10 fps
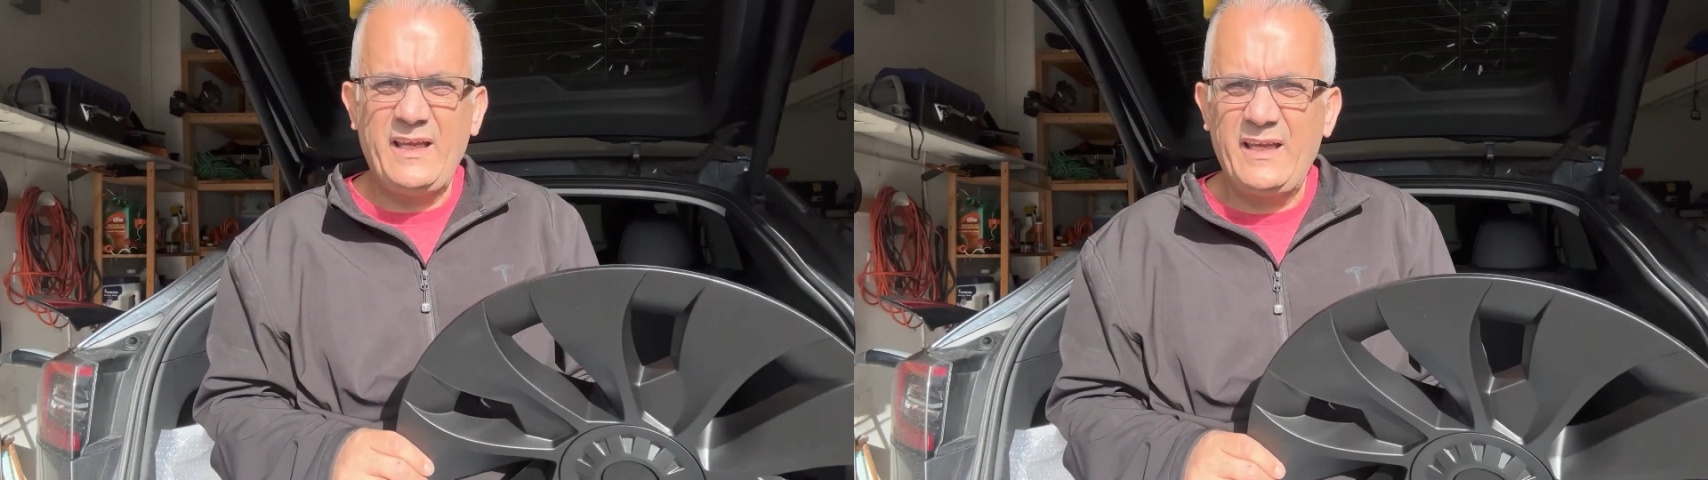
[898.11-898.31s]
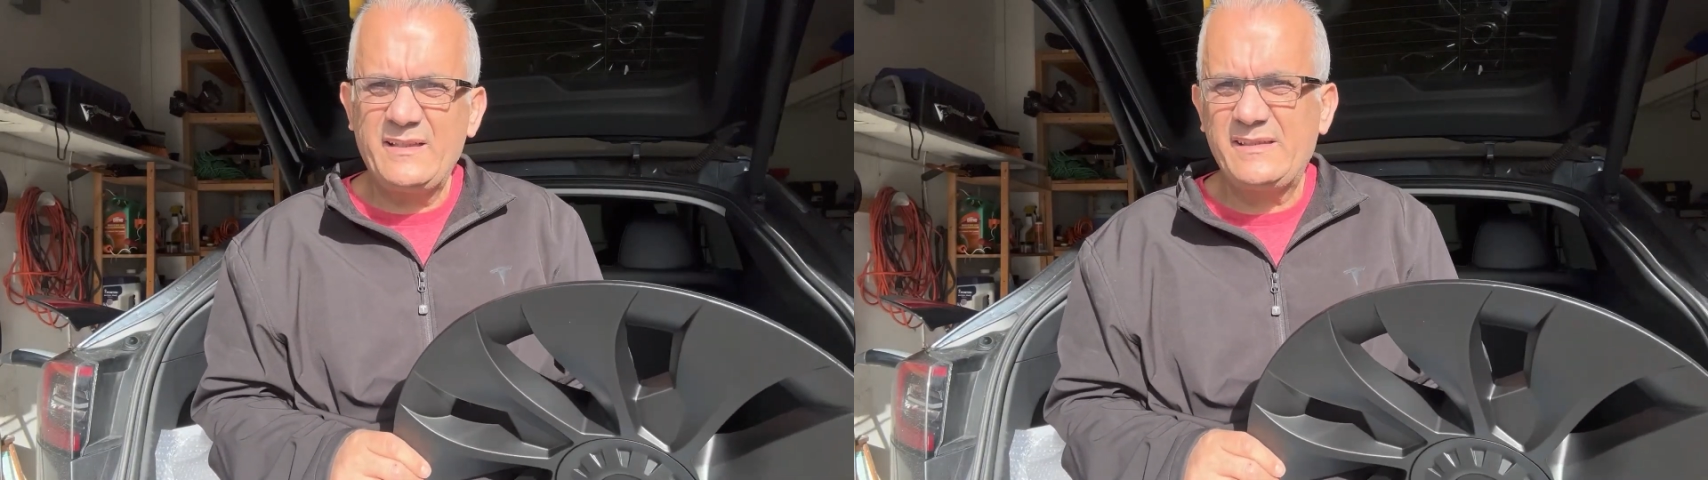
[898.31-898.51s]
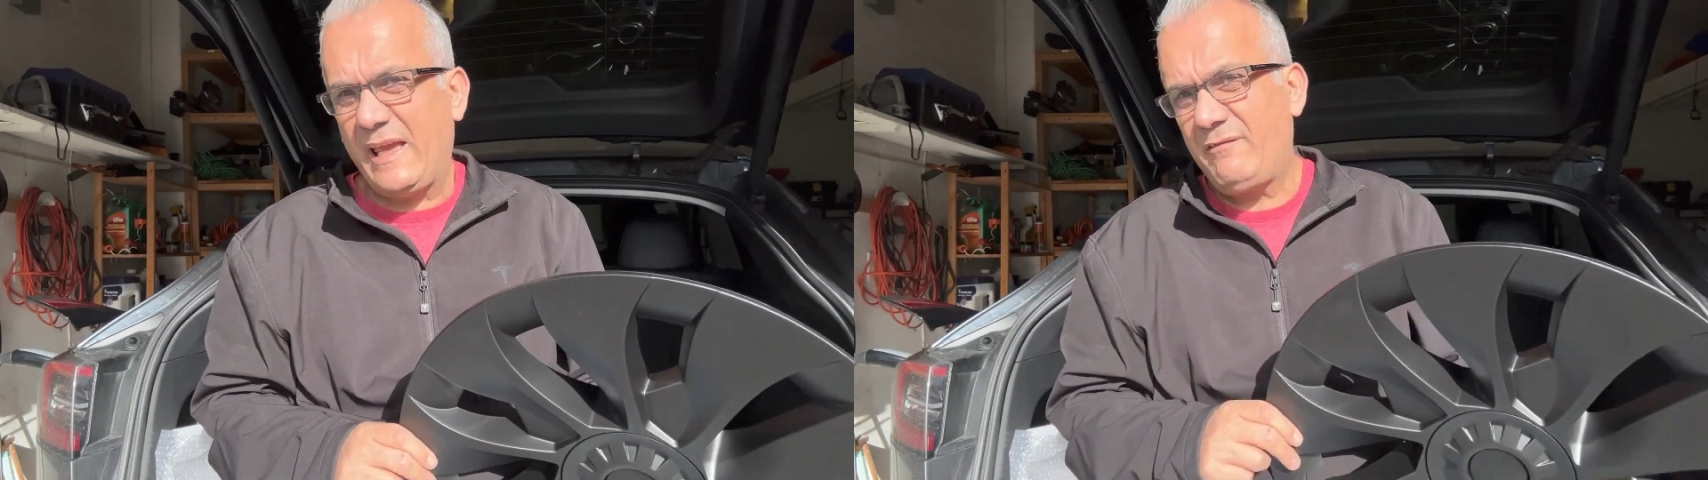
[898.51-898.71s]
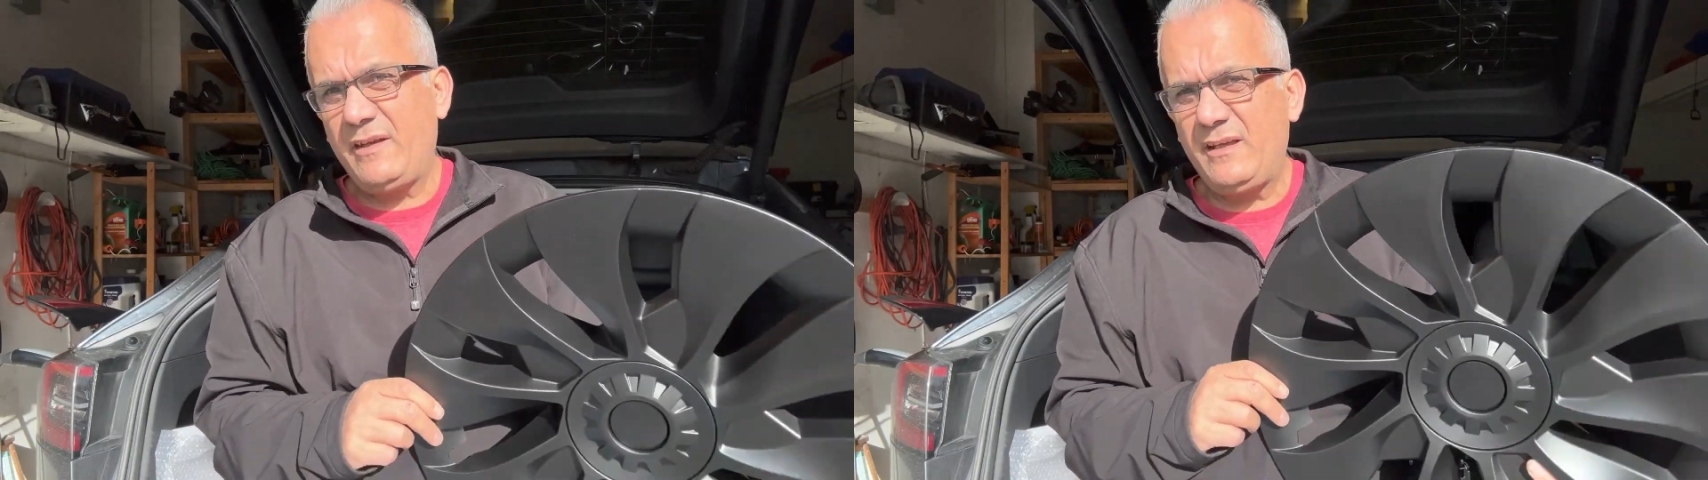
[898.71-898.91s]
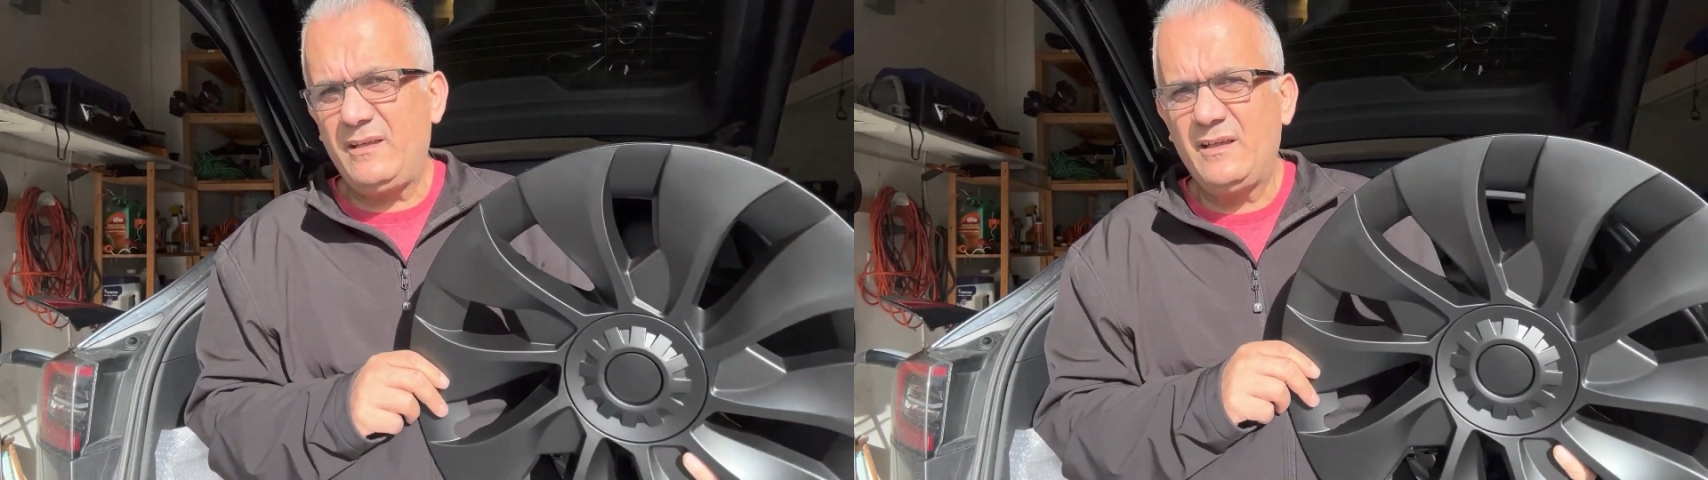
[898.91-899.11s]

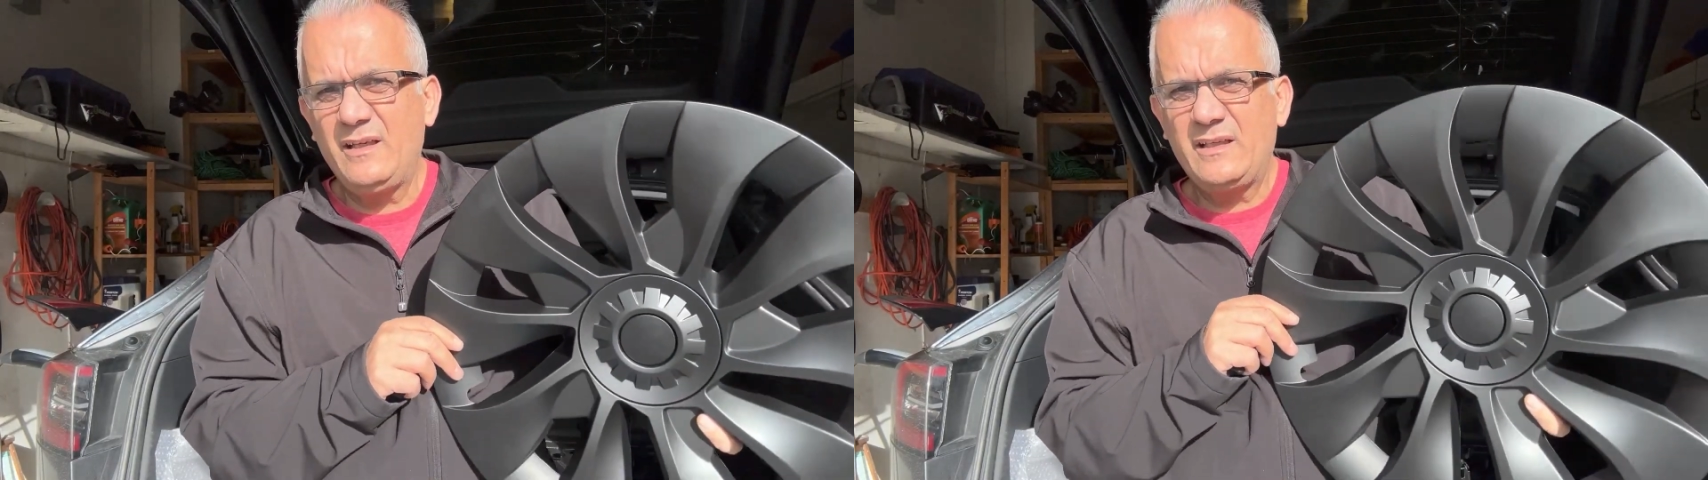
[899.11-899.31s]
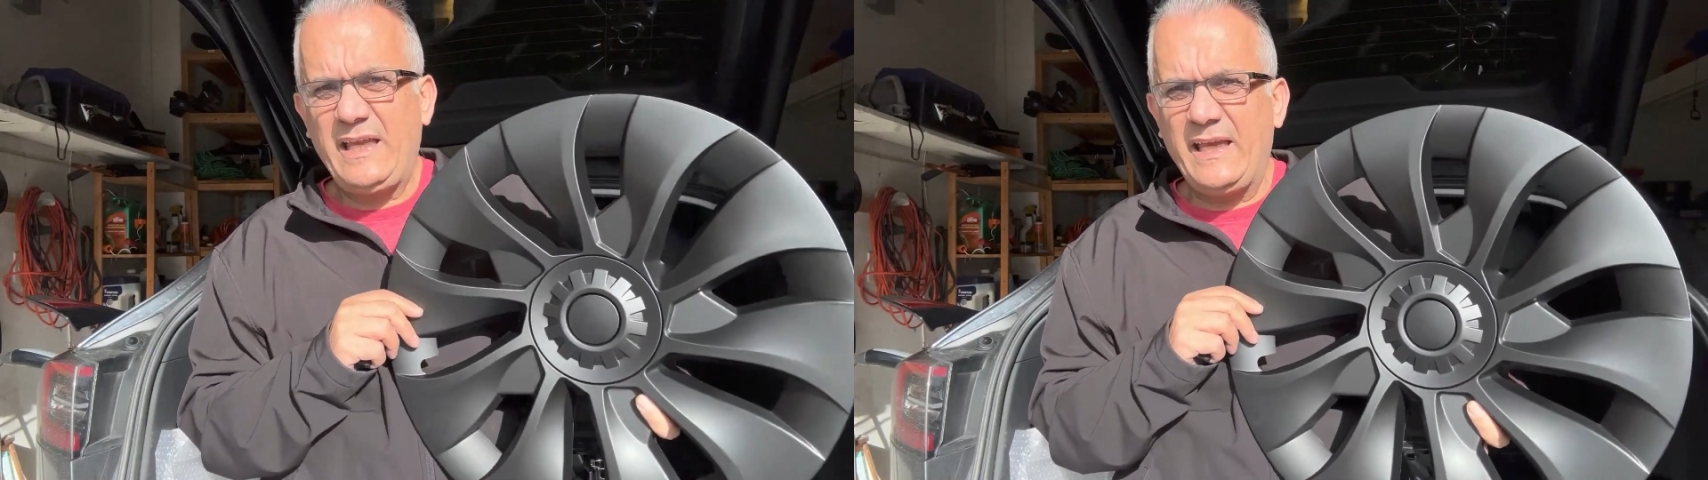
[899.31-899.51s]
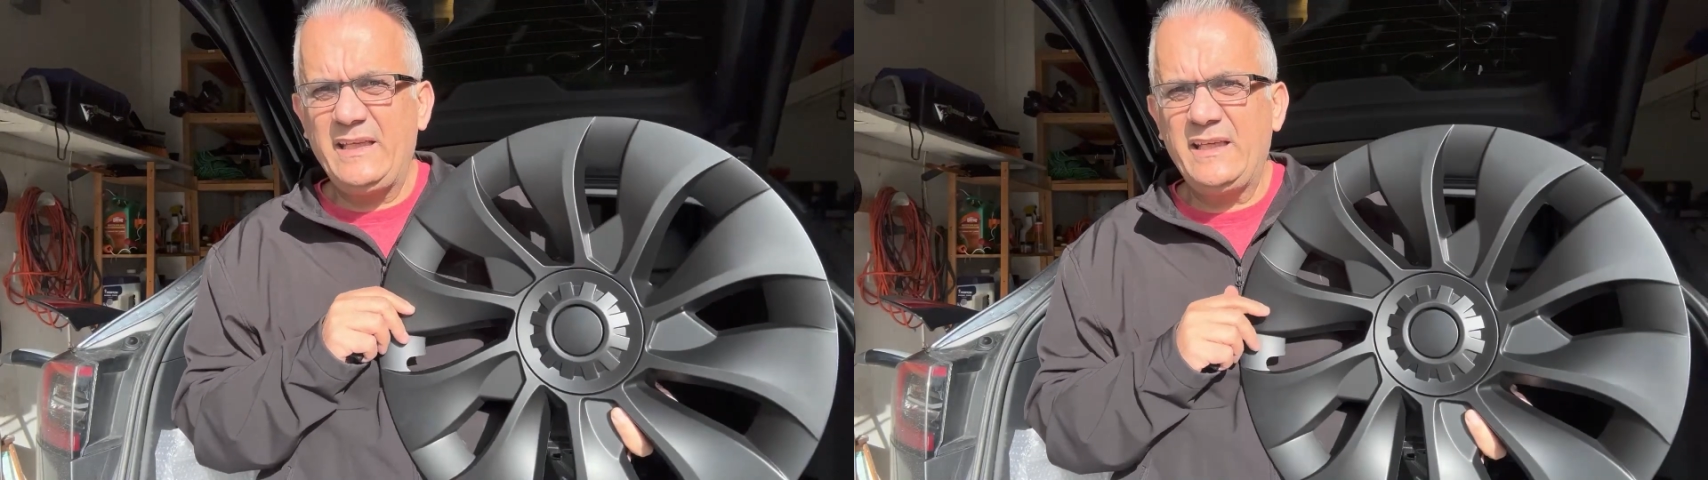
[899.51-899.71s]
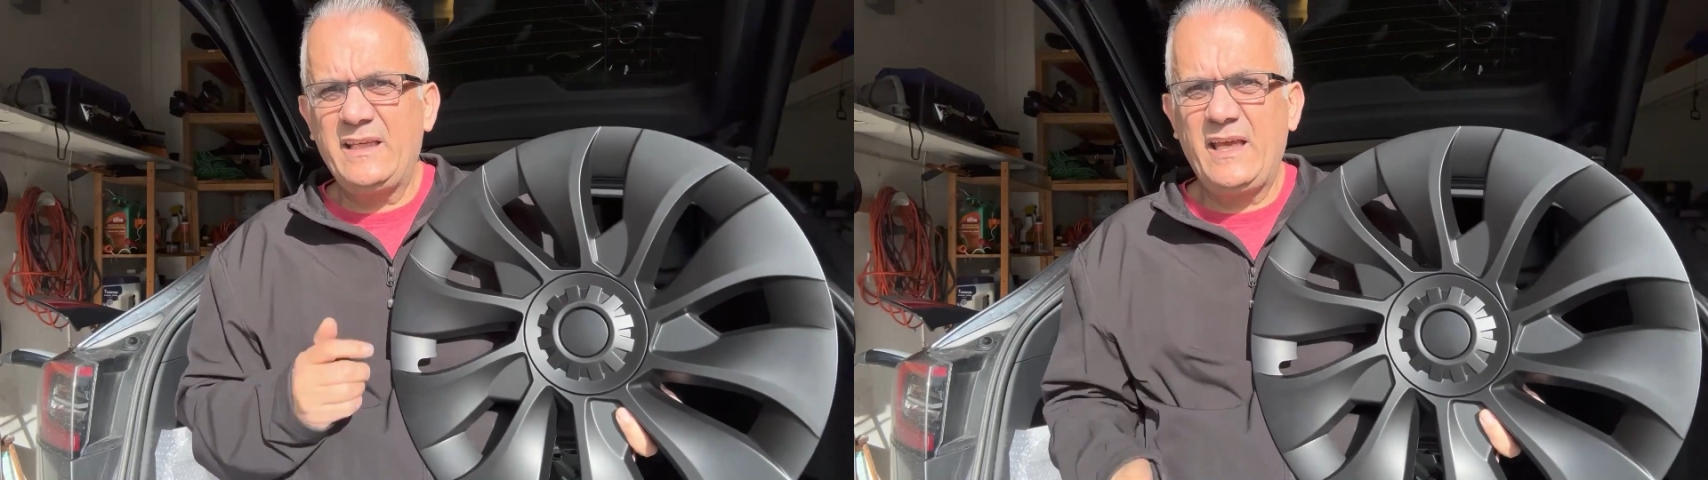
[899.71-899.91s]
saving, gaining